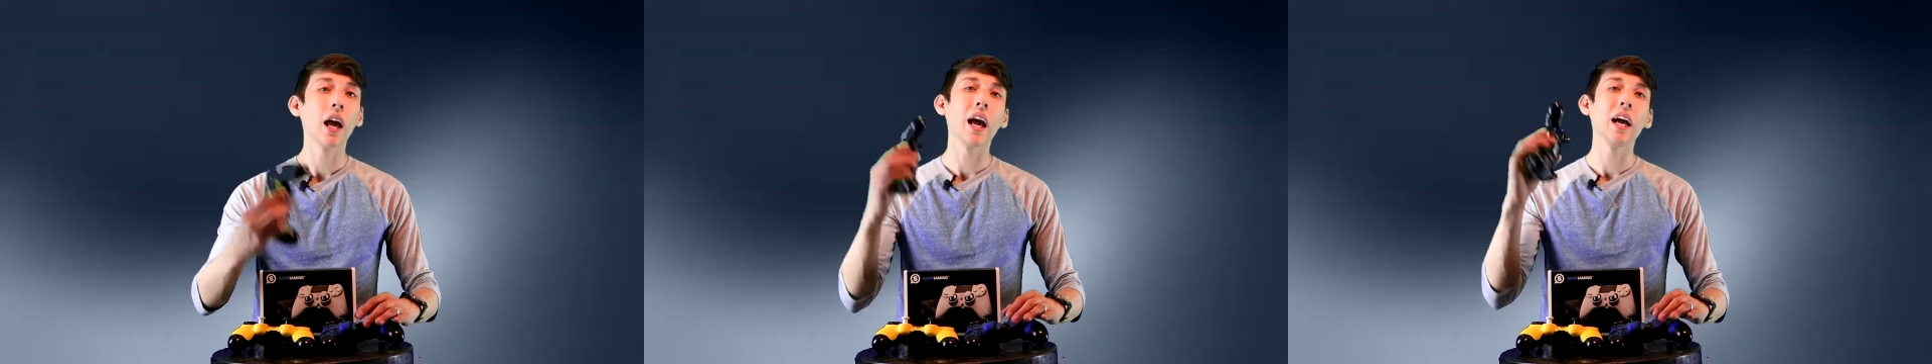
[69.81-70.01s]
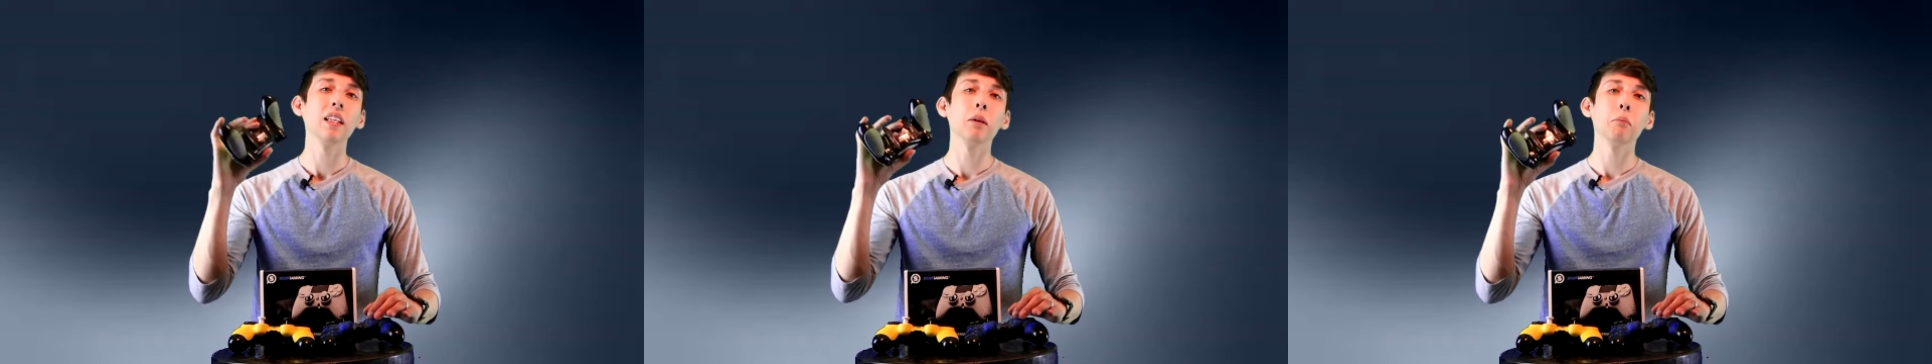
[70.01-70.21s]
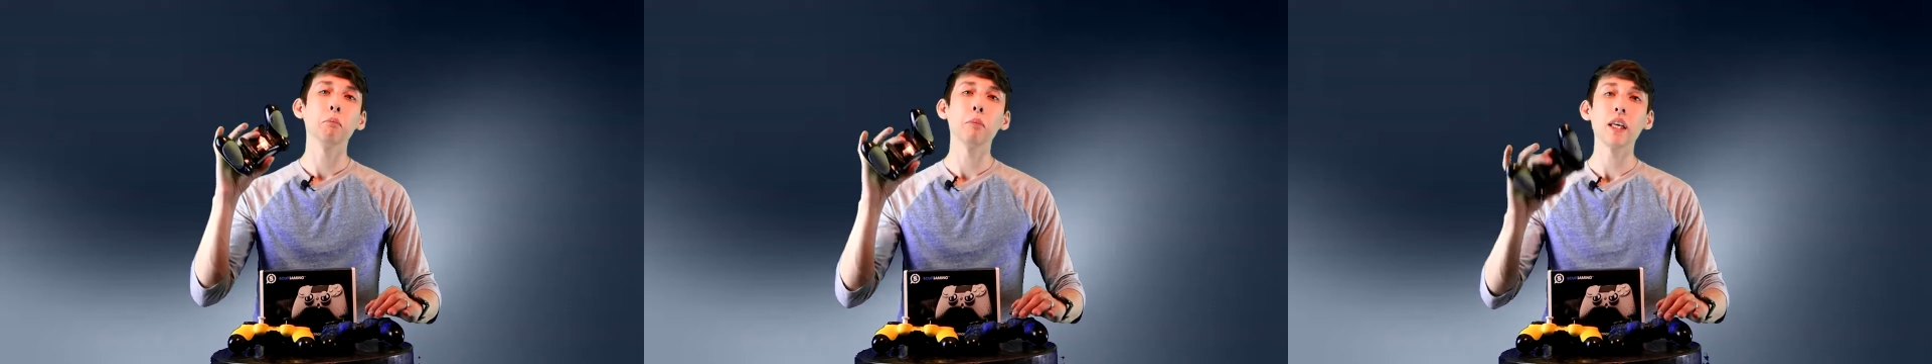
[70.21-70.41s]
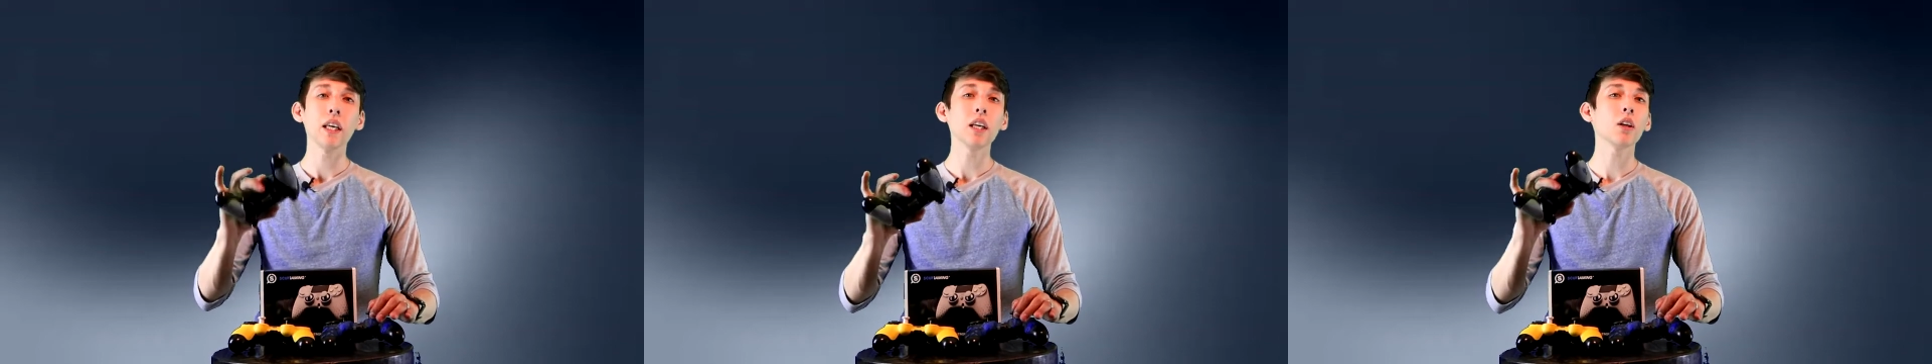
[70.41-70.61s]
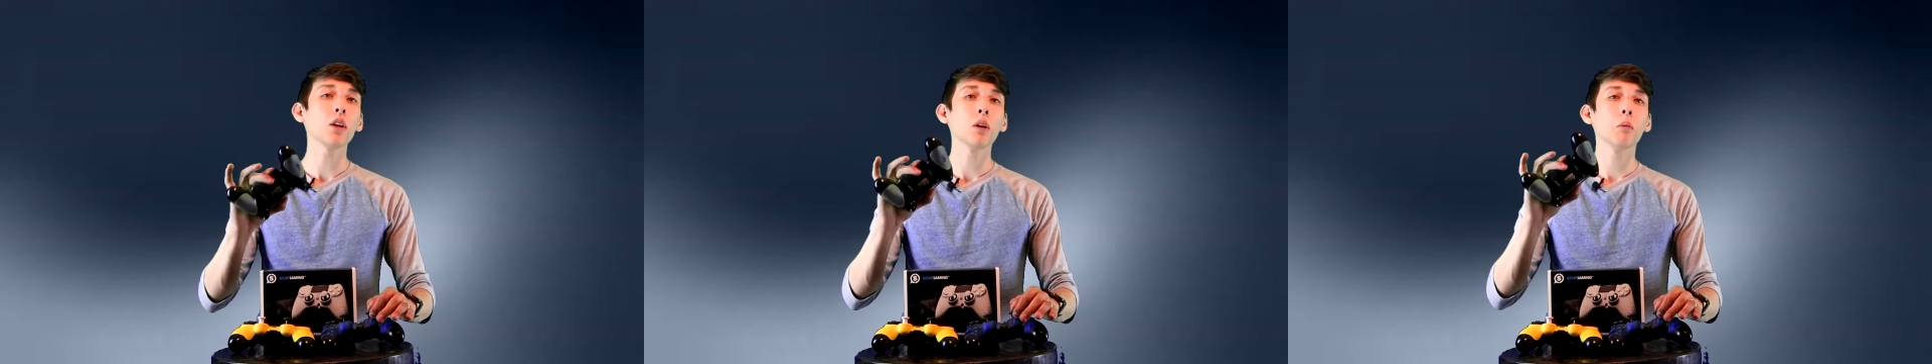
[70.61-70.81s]
and a
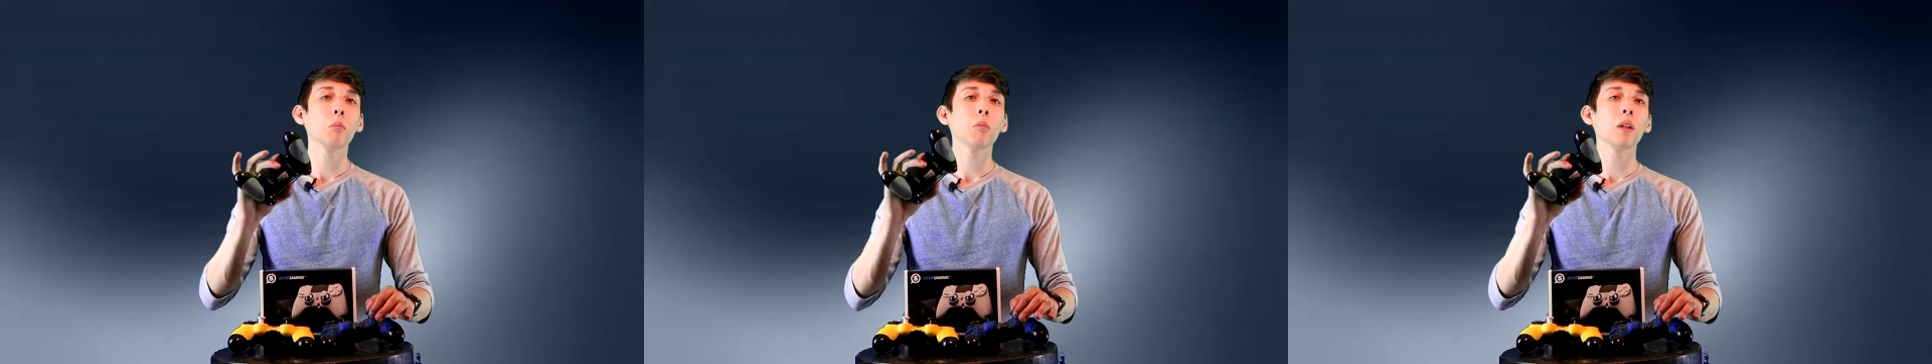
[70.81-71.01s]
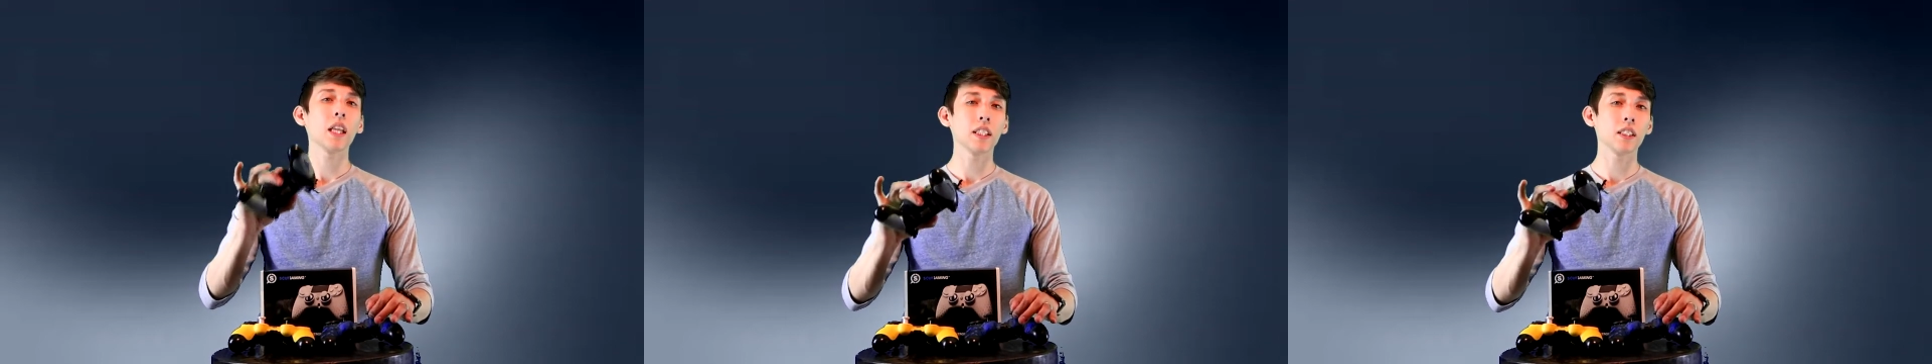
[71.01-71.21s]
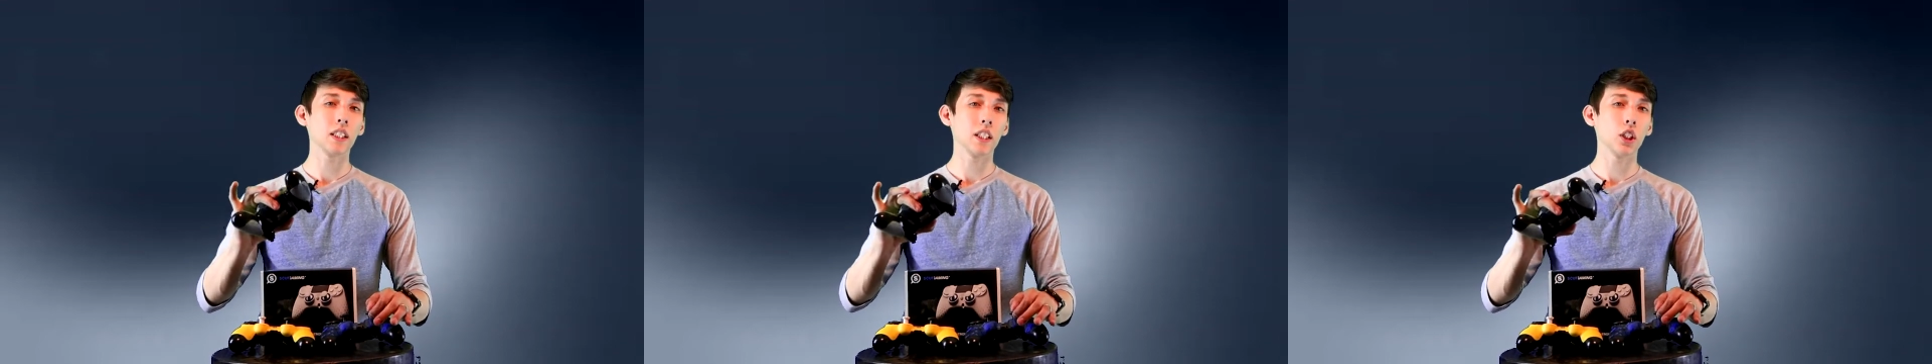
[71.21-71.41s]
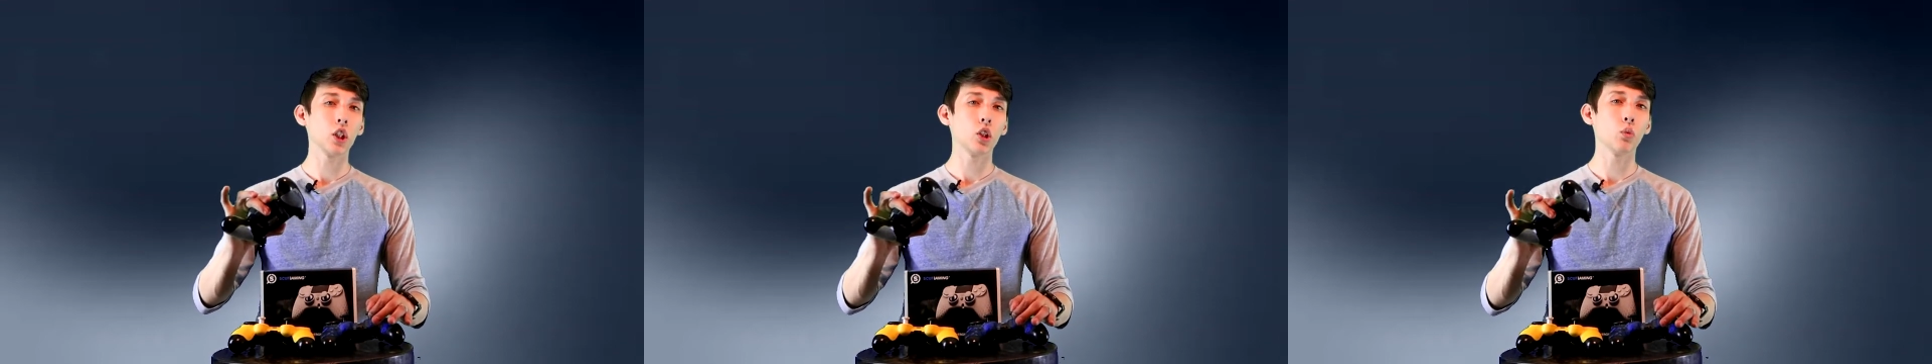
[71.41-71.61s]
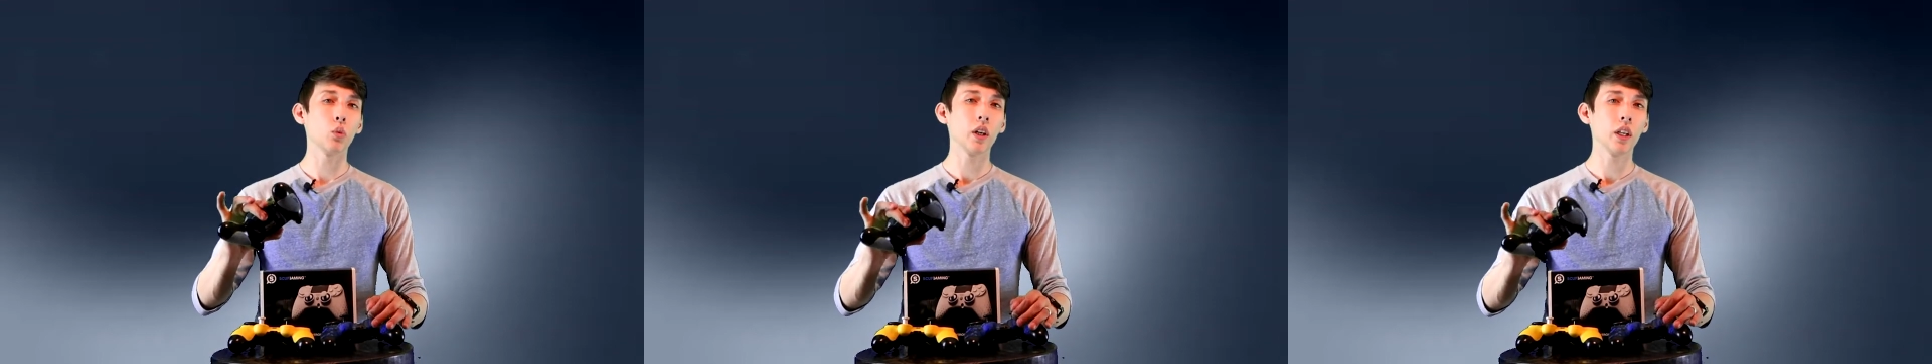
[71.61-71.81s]
pink
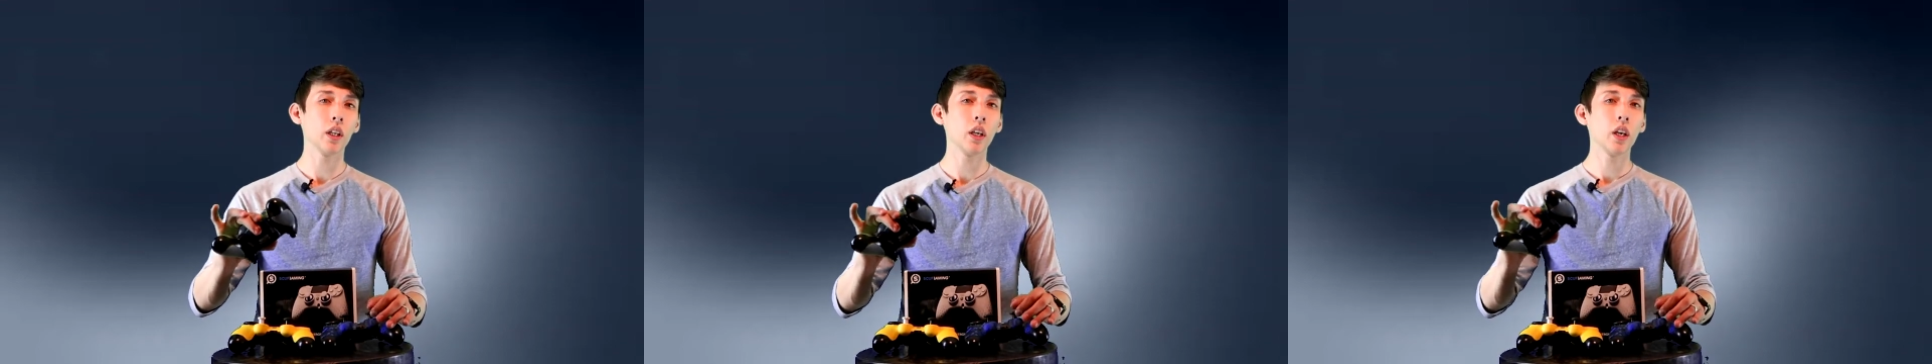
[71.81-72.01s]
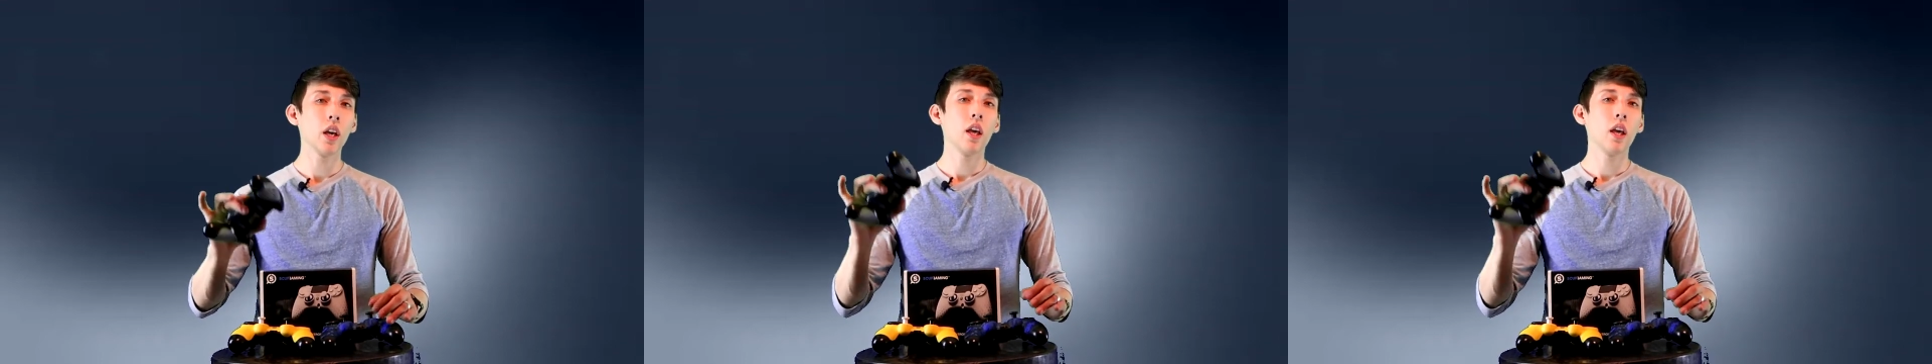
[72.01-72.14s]
PlayStation one